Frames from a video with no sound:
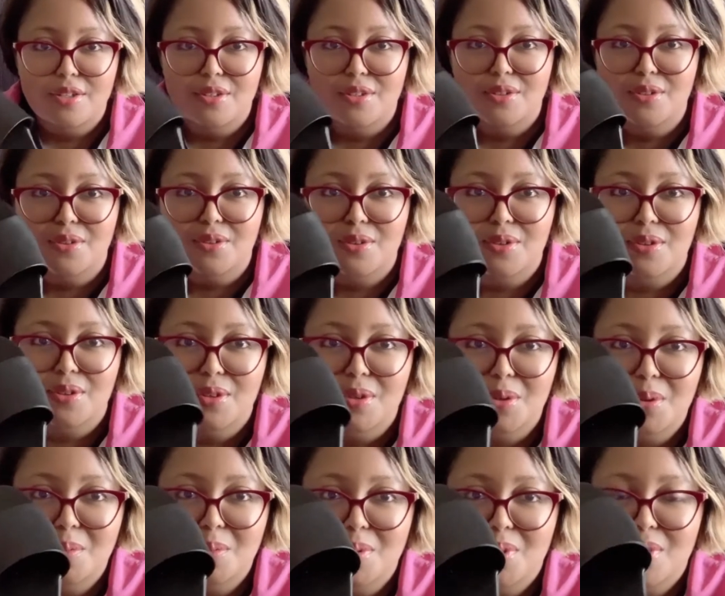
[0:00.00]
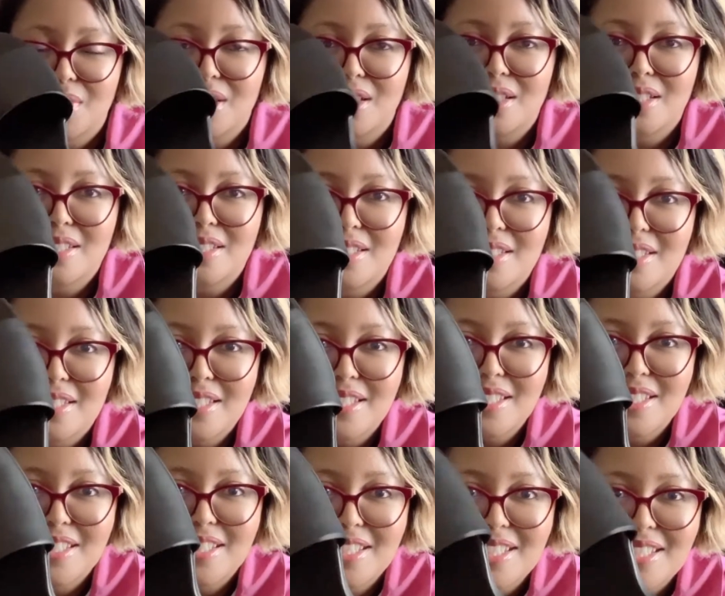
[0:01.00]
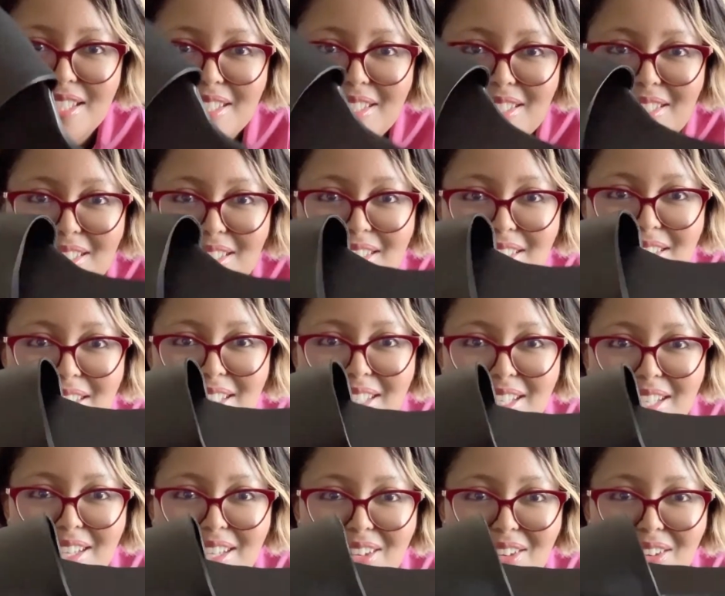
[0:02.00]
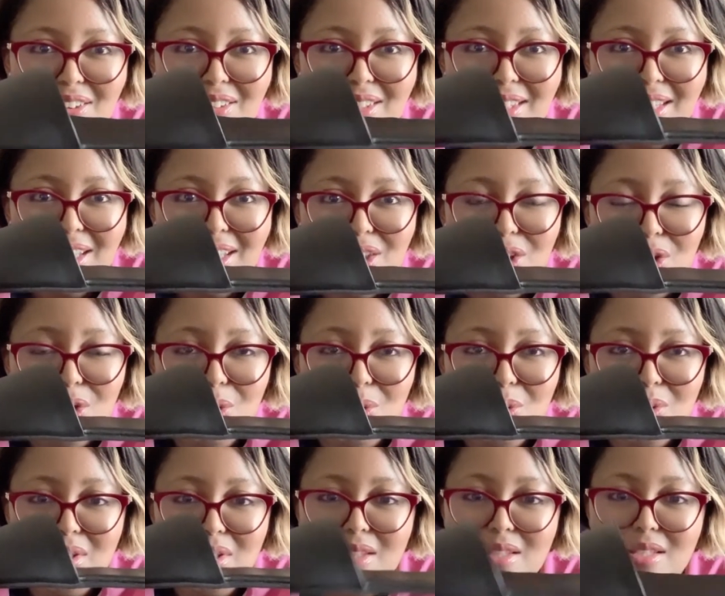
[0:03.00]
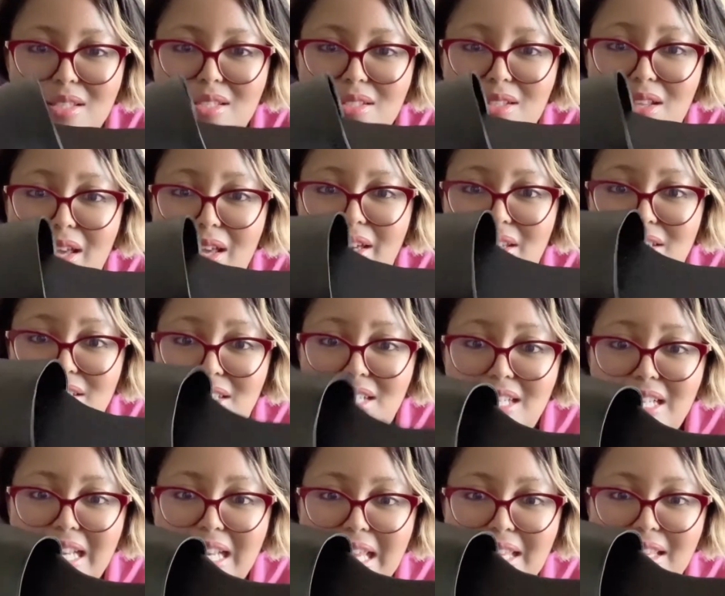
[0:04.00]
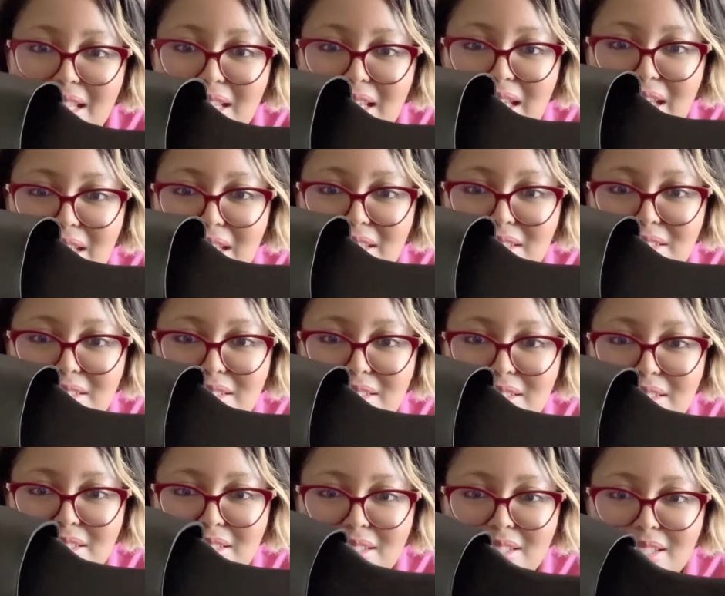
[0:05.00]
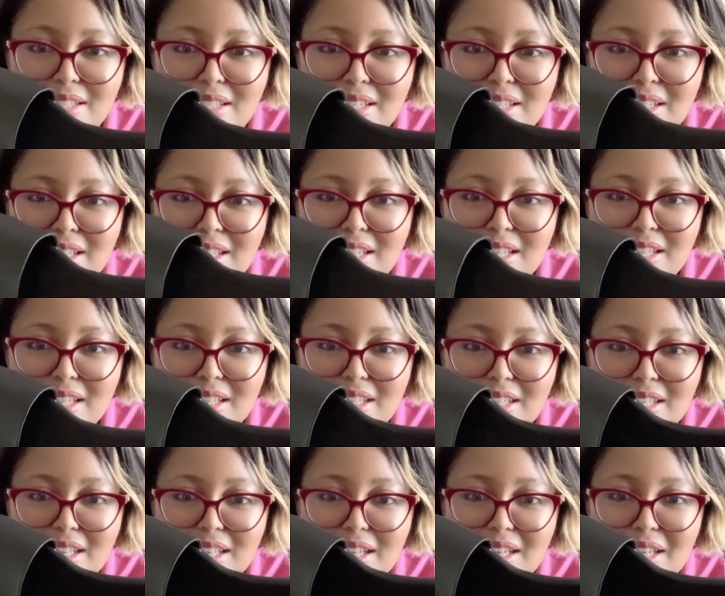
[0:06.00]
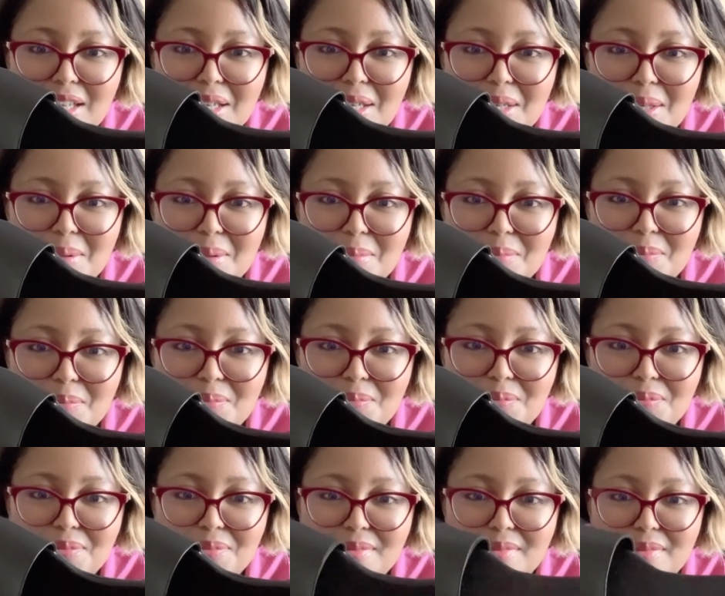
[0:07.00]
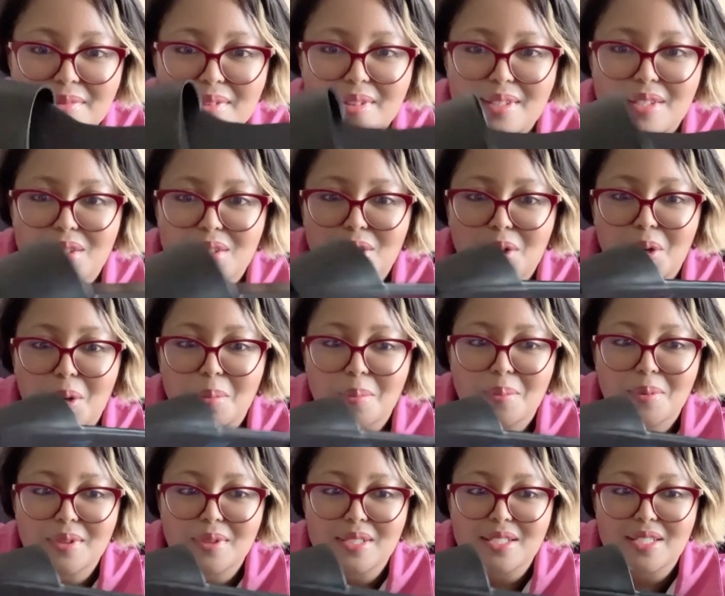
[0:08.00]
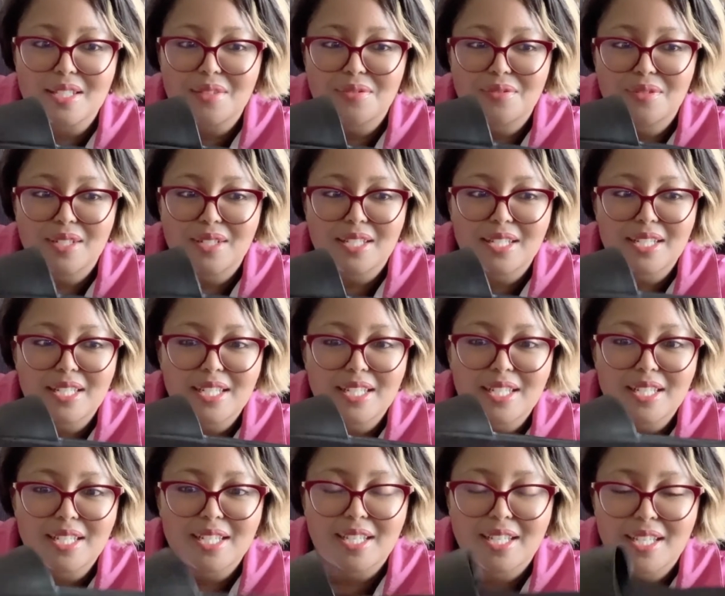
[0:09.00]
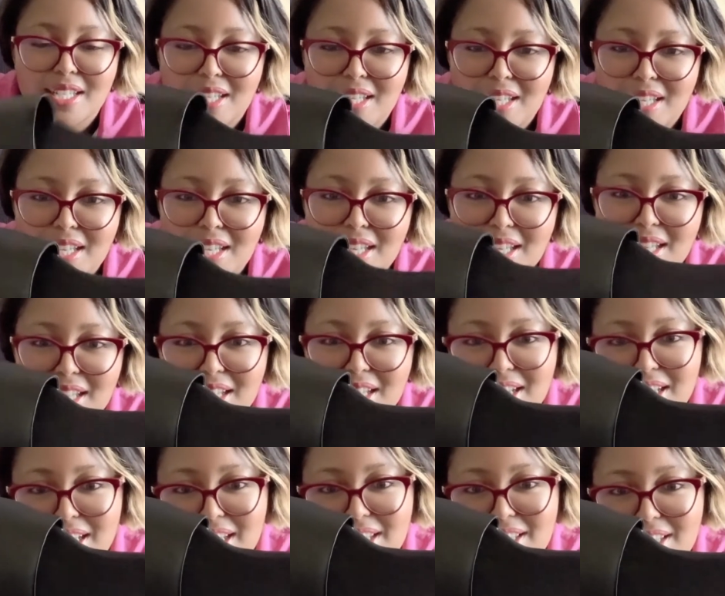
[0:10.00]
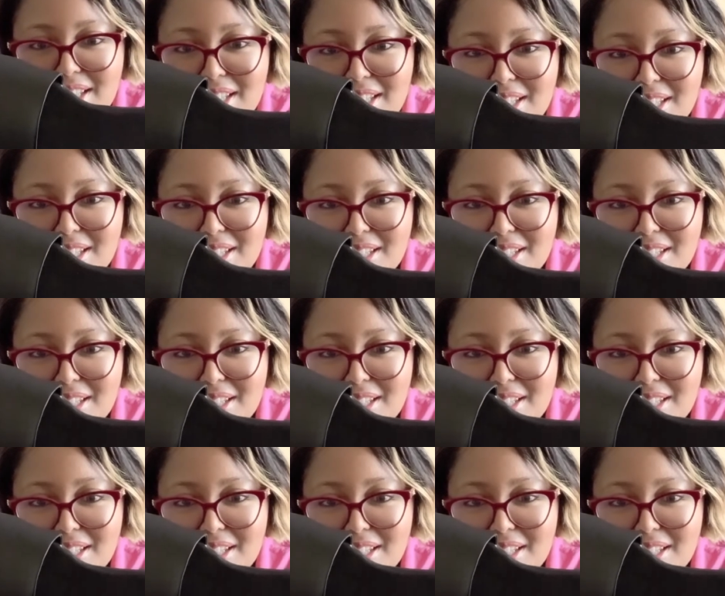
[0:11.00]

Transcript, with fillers: uh, hope you can see these aren't they cute these are actually leather guys um, the top is definitely leather